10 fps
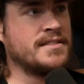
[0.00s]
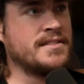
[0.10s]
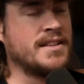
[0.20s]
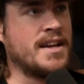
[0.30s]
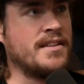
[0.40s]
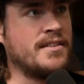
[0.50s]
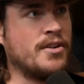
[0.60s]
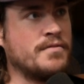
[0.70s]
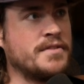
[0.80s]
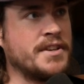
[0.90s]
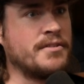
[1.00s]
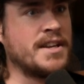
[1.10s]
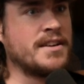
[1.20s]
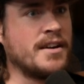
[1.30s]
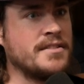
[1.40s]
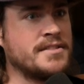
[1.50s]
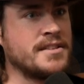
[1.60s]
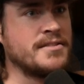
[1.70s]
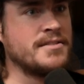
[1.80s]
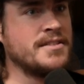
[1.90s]
And then hopefully green card
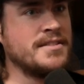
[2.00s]
soon.